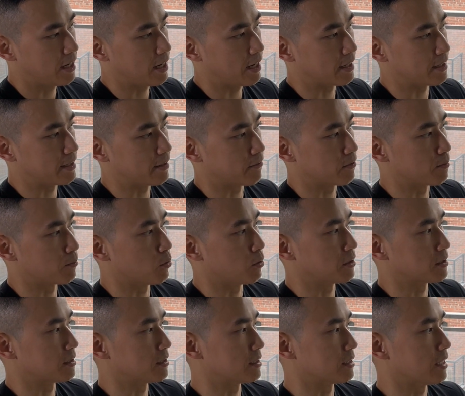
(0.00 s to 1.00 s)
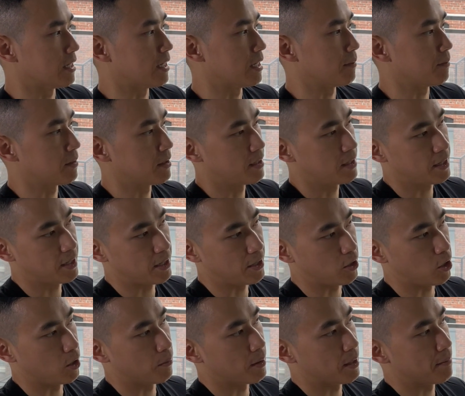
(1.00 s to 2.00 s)
at different points in time, and
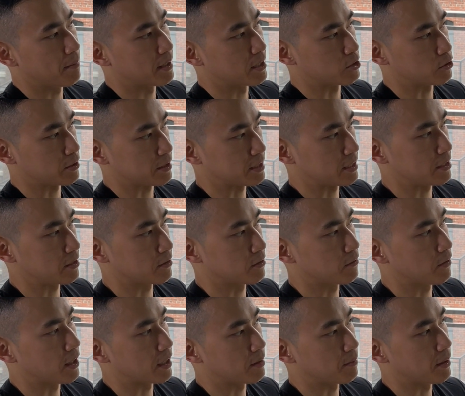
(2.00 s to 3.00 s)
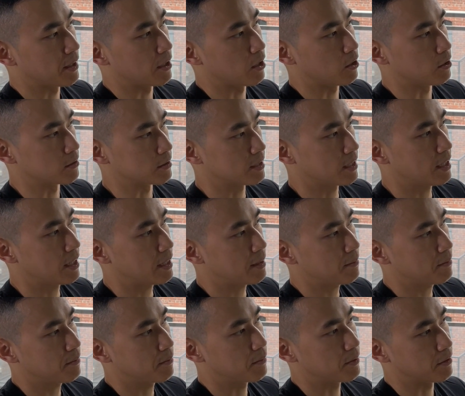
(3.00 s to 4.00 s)
all my metrics here divided by all
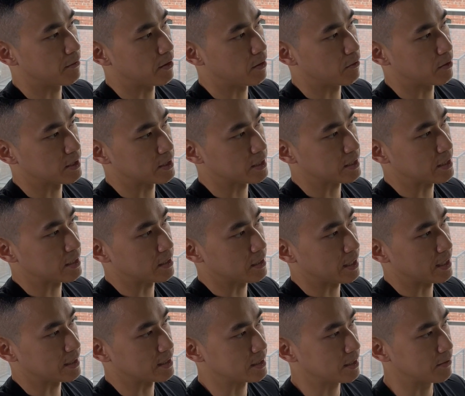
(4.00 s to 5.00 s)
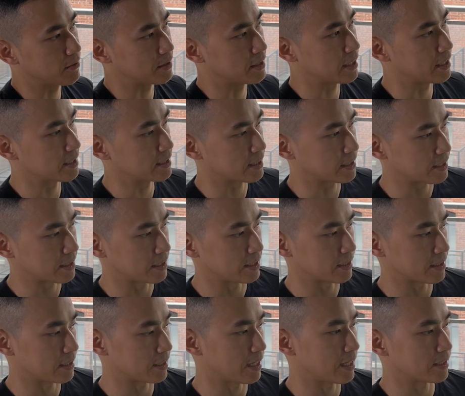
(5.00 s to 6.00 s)
time. But if I want to see in the last 7 days, I can
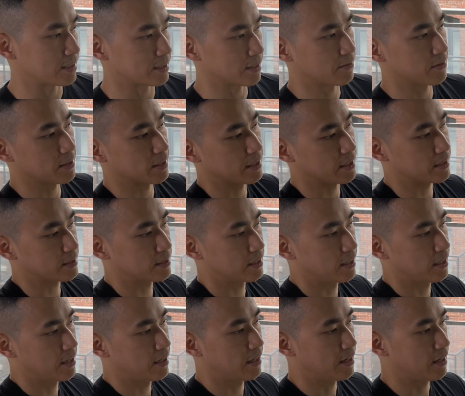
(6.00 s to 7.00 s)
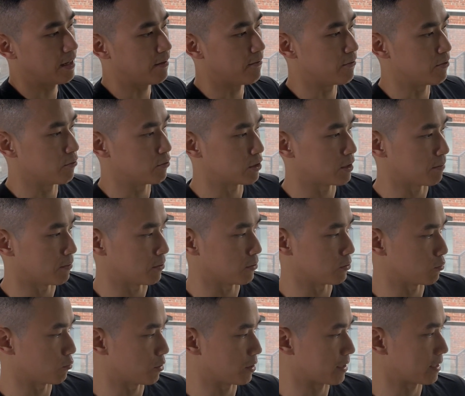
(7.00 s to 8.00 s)
click the last 7 days and view some of those
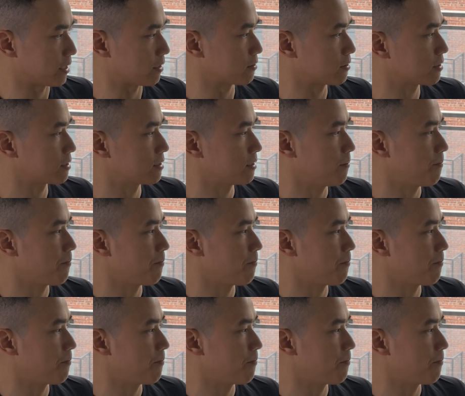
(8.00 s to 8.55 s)
workouts.